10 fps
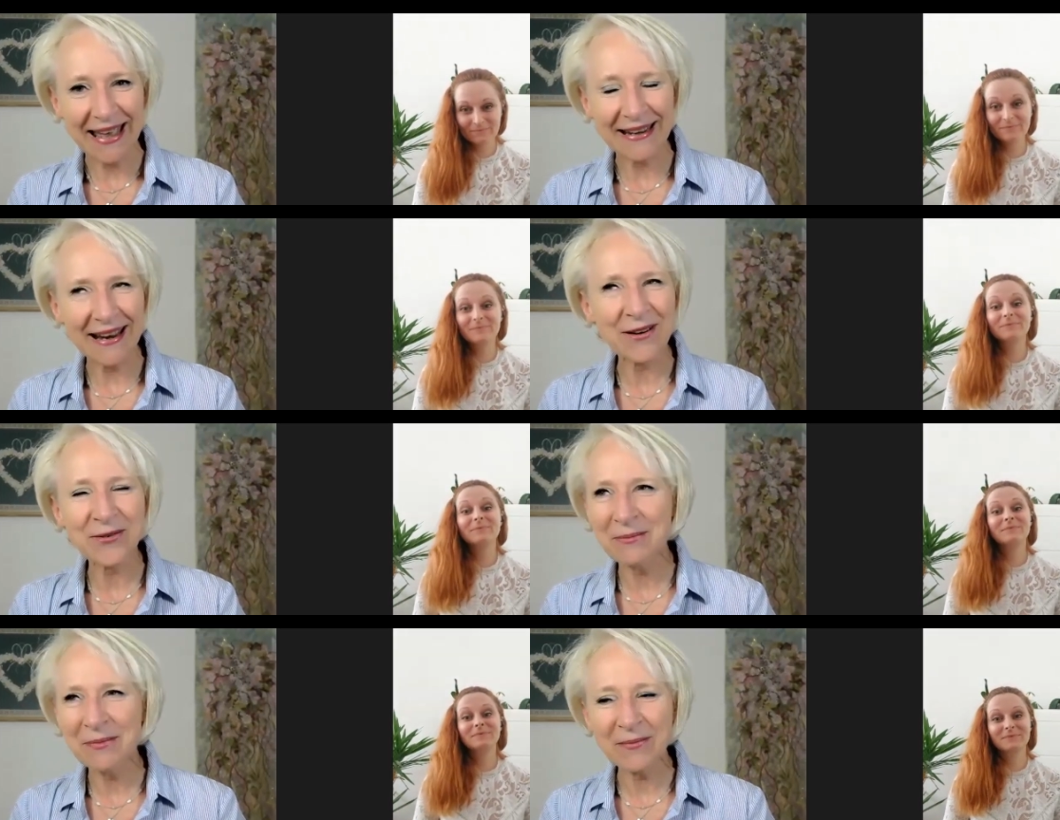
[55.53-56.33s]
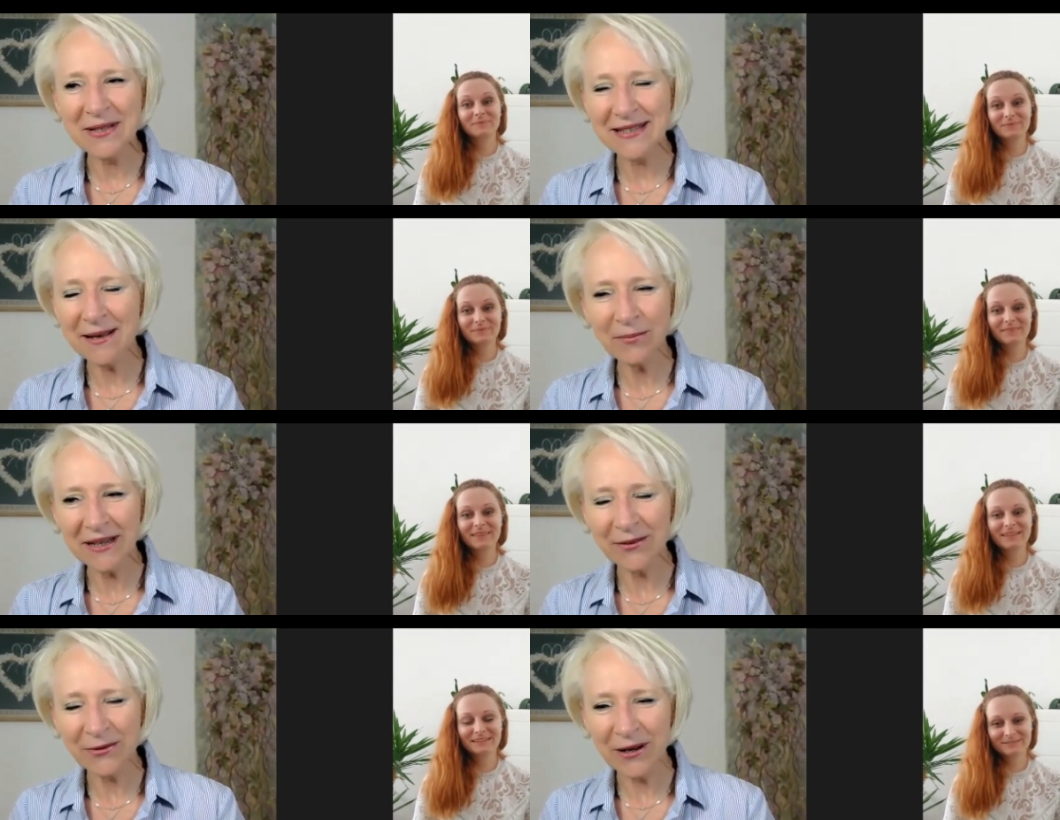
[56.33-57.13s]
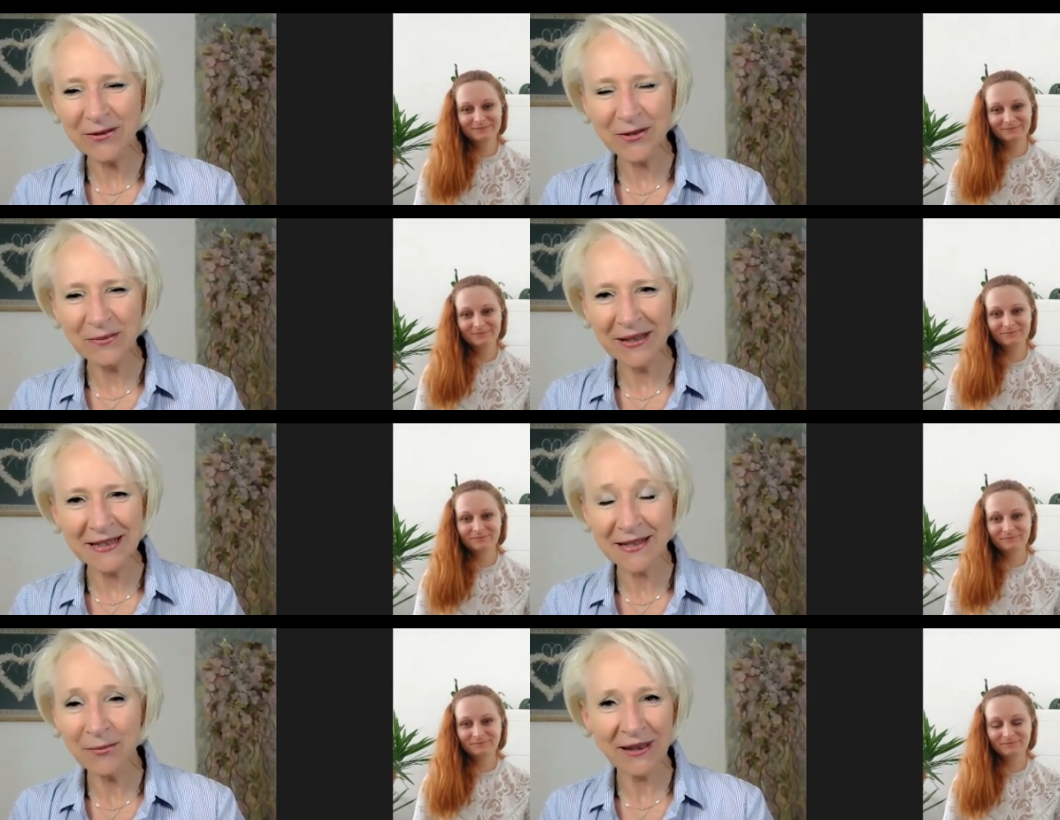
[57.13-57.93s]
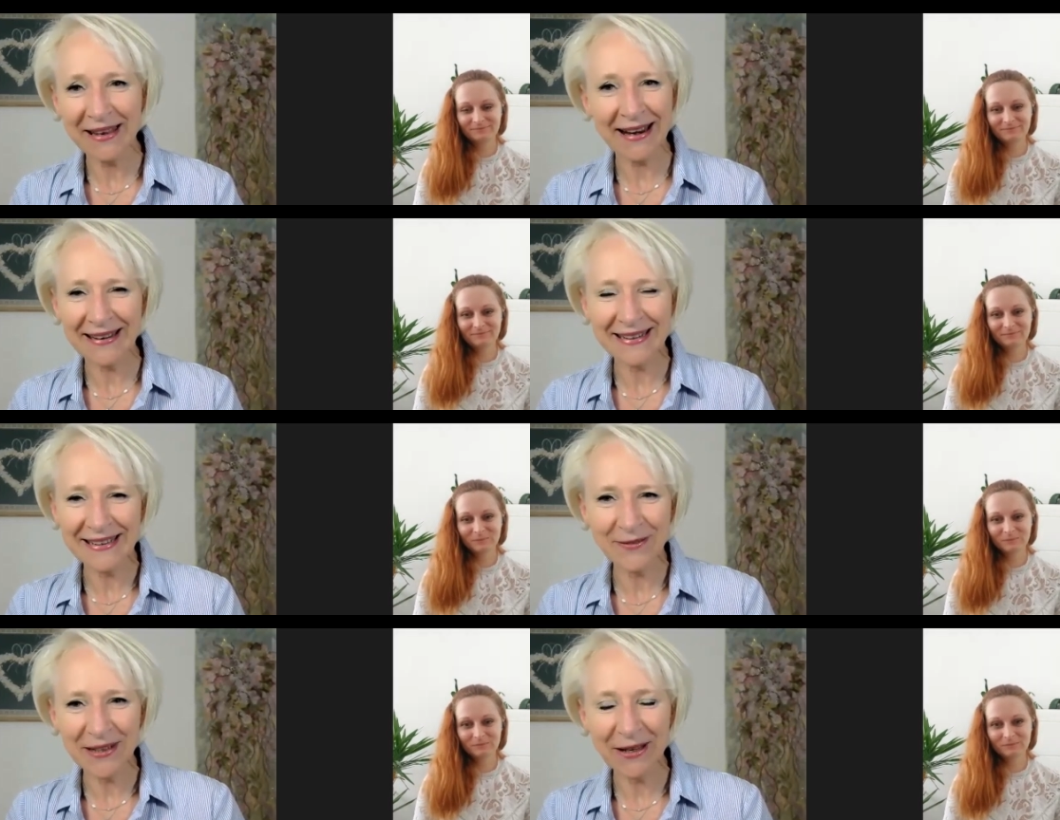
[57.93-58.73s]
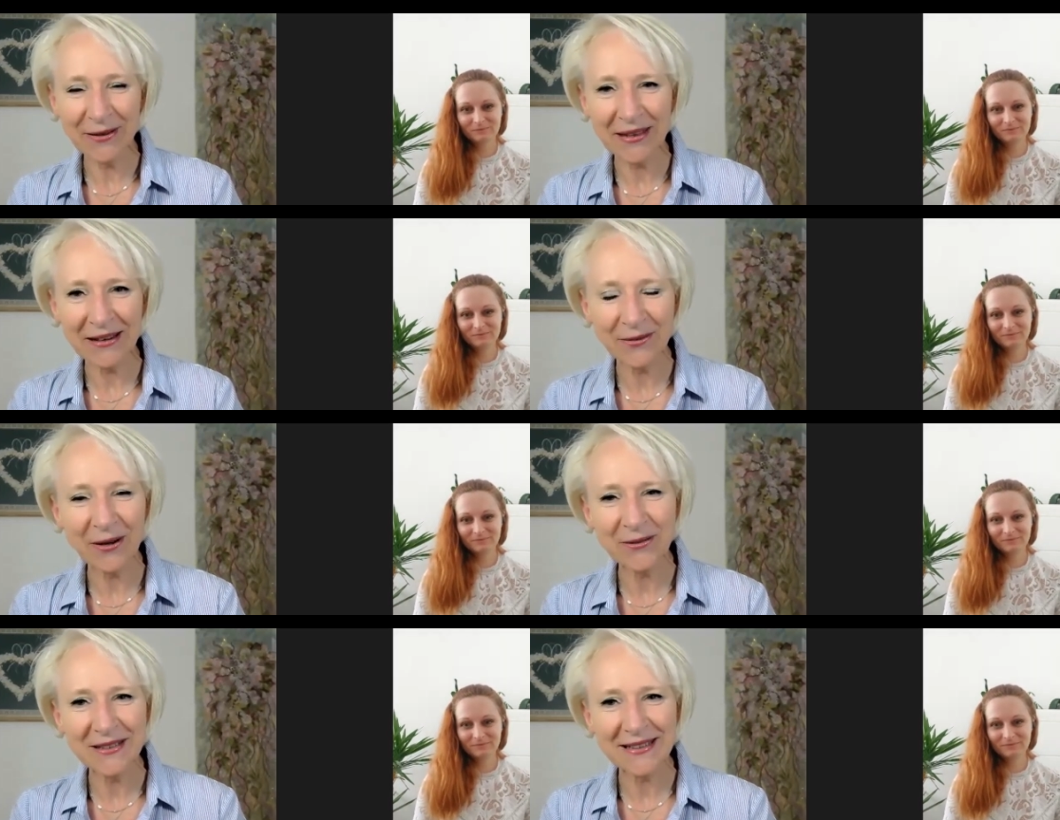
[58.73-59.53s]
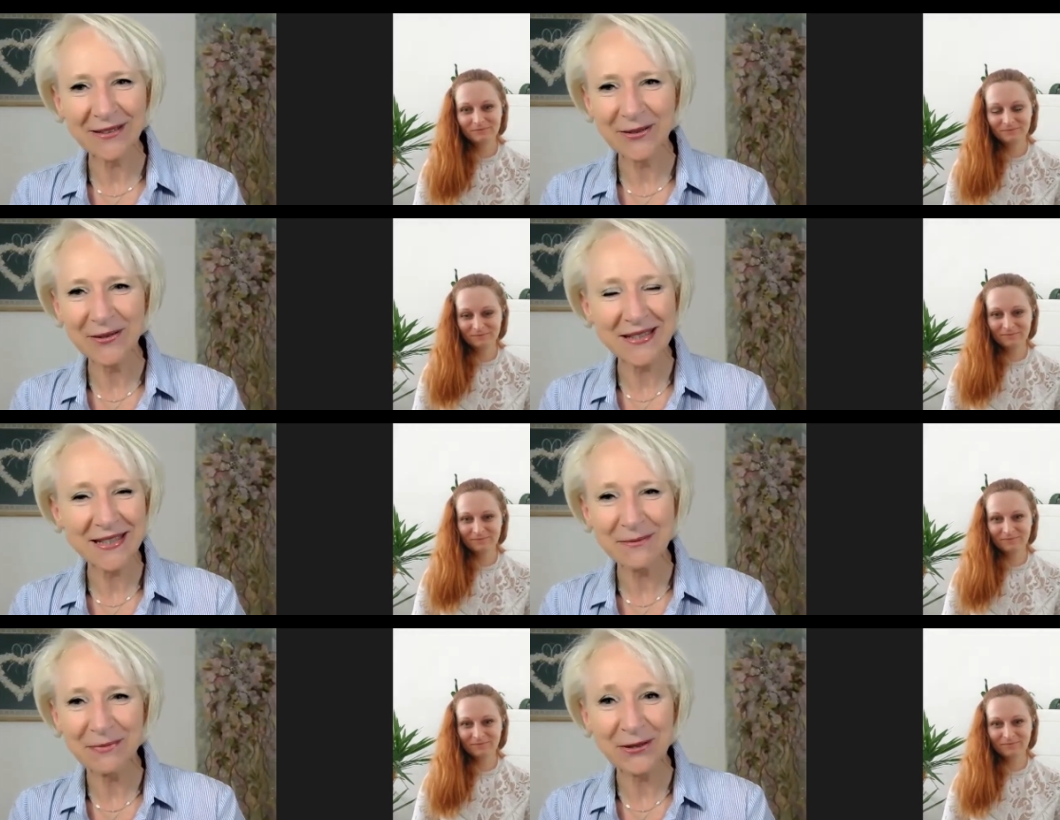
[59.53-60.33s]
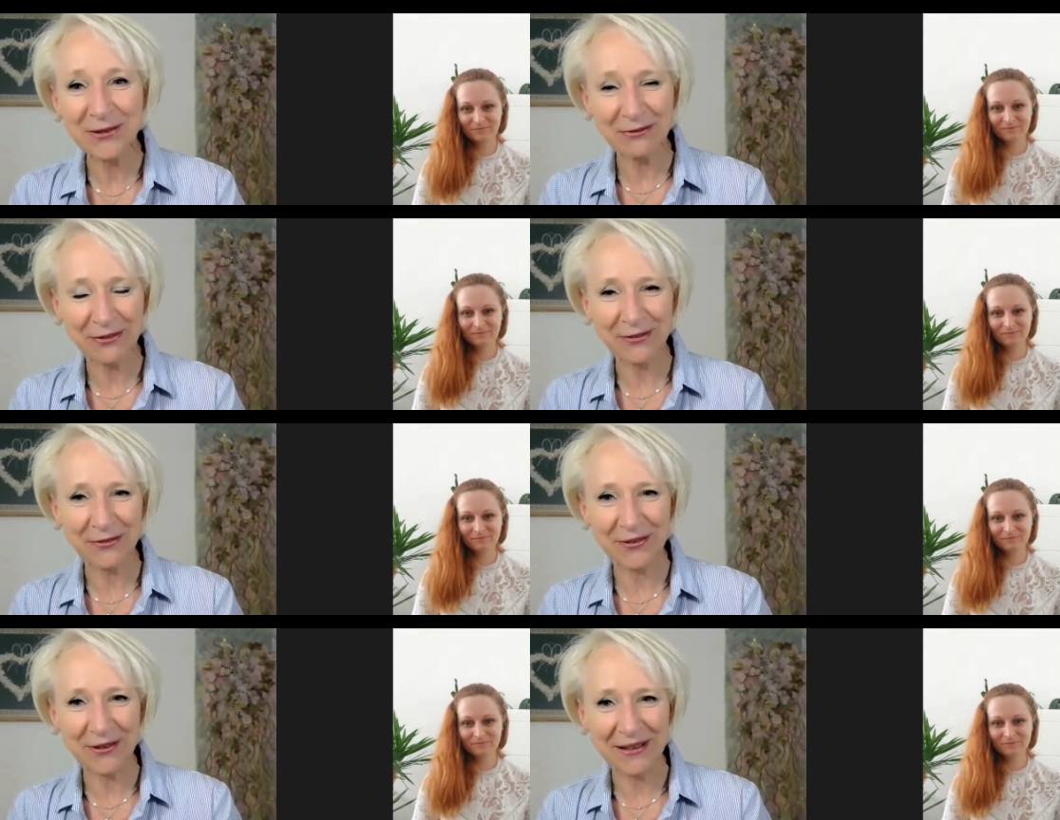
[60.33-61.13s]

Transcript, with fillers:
Speaker 1: And I remember somebody wrote to me, somebody that I didn't even know that wrote, and who's this beautiful,